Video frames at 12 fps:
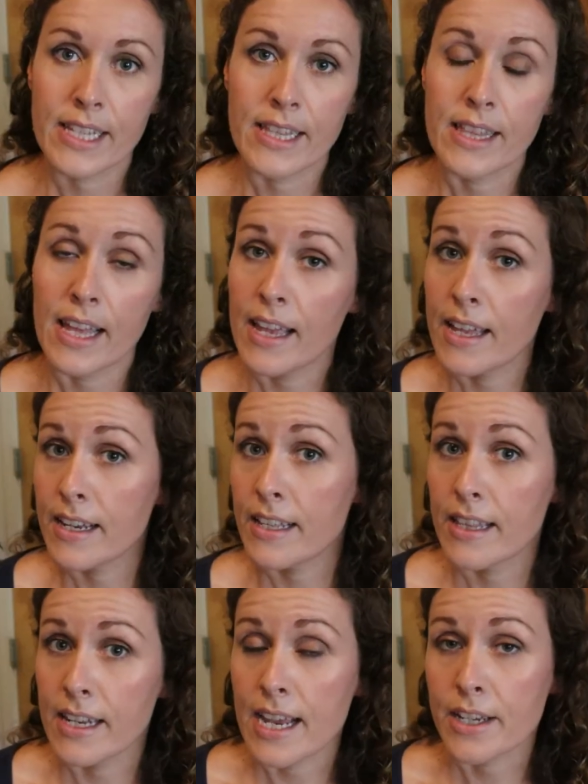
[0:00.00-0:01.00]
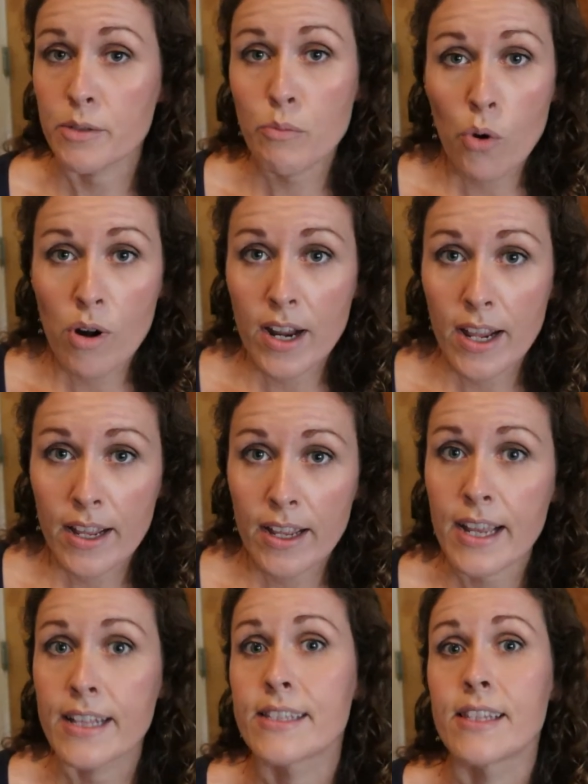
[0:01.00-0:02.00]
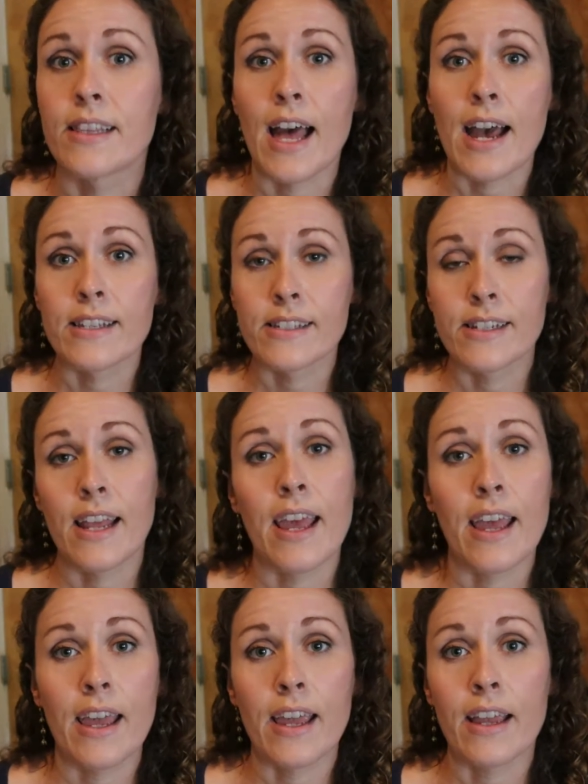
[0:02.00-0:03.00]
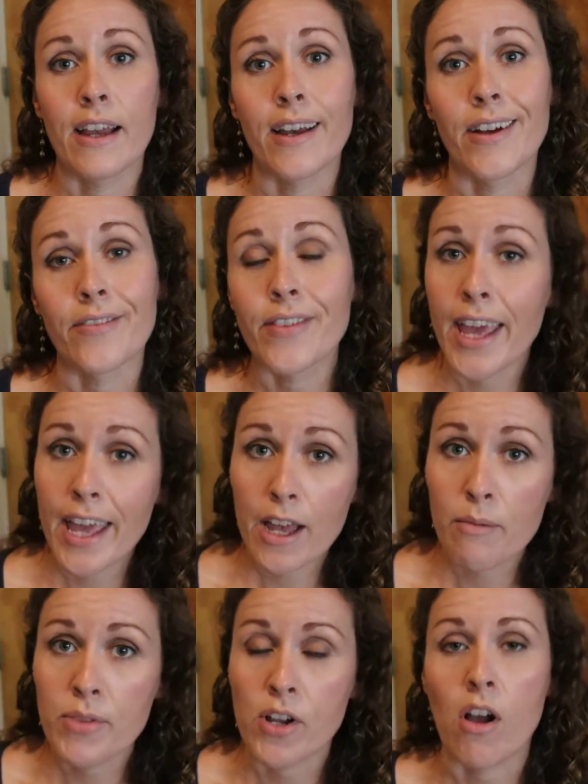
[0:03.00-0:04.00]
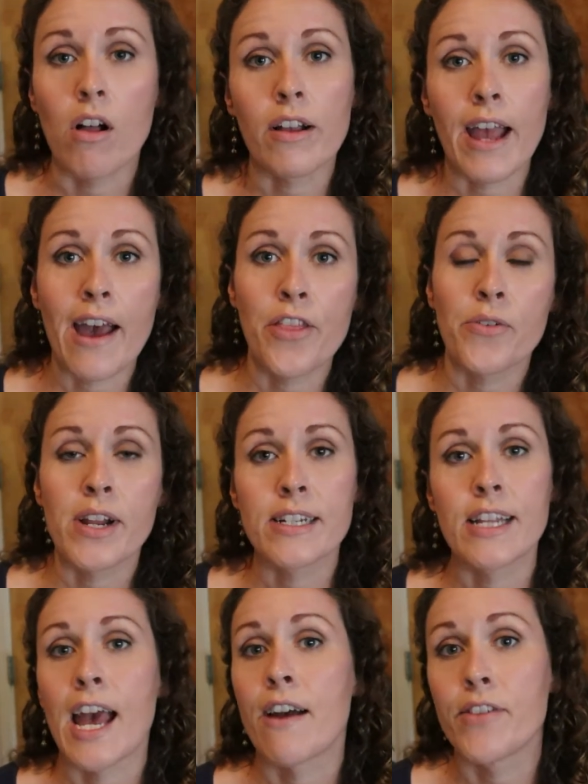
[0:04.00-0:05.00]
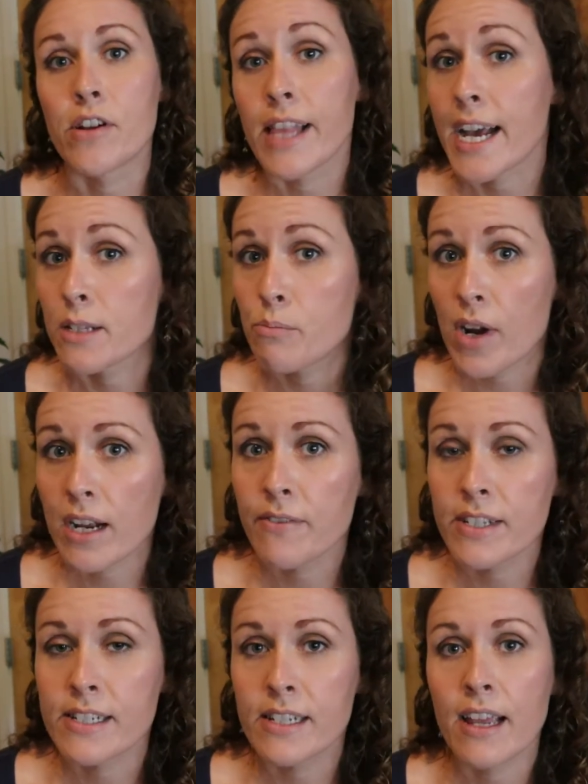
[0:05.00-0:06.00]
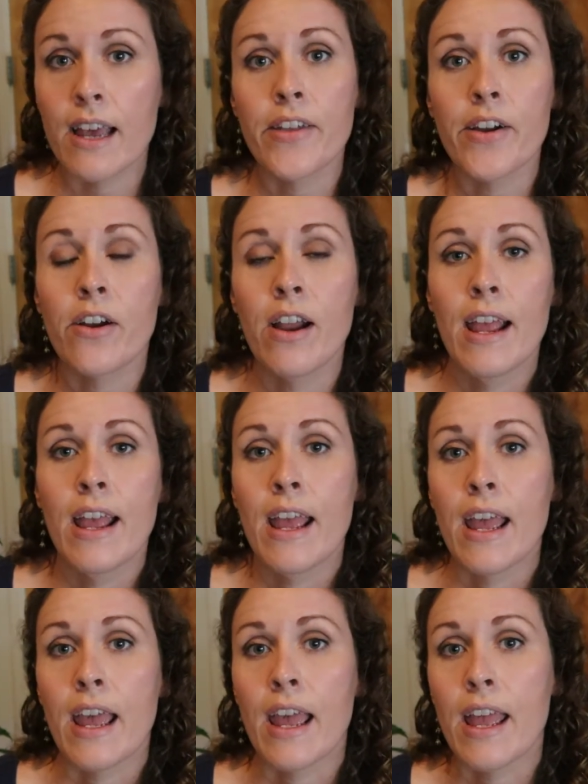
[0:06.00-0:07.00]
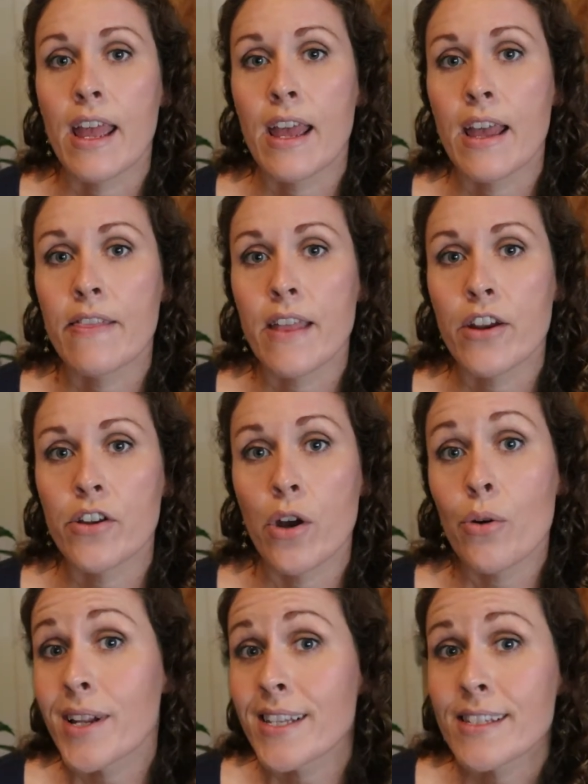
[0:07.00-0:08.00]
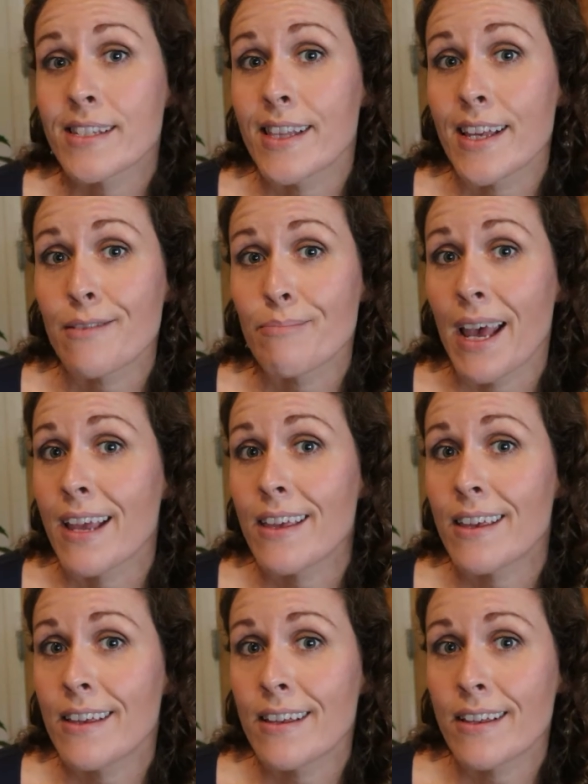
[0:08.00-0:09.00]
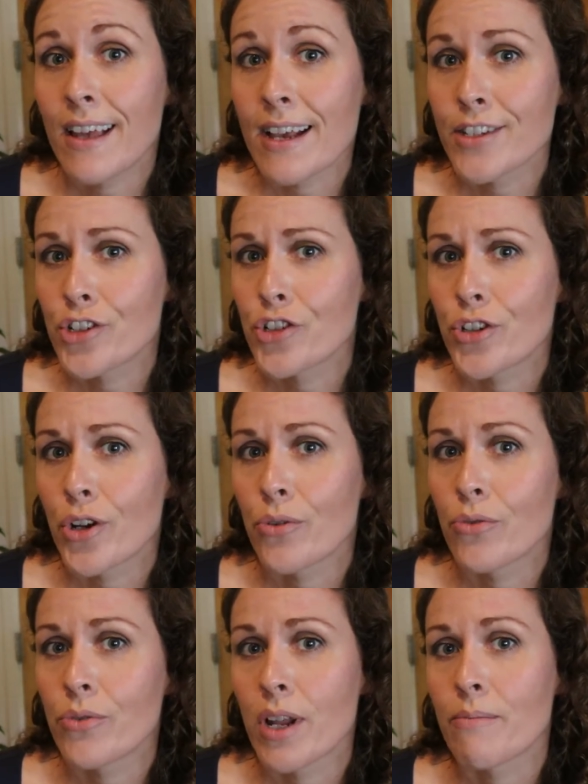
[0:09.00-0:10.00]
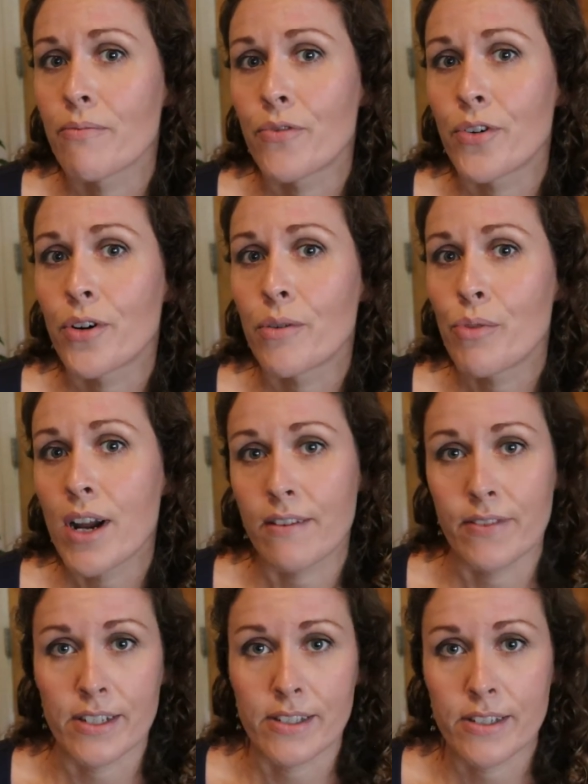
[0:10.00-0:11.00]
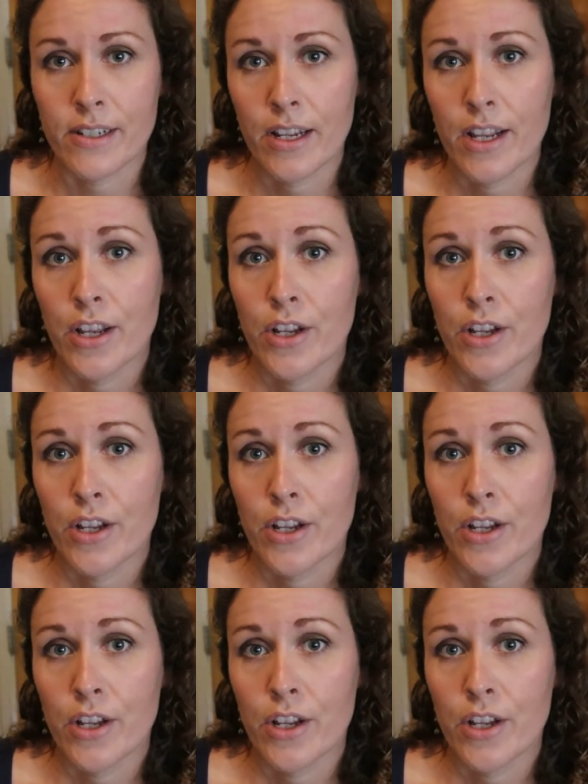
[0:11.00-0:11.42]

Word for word: Then the next morning, it's the last day of camp. They're all gathering to have their last breakfast together, and they notice that Peggy hasn't shown up for breakfast.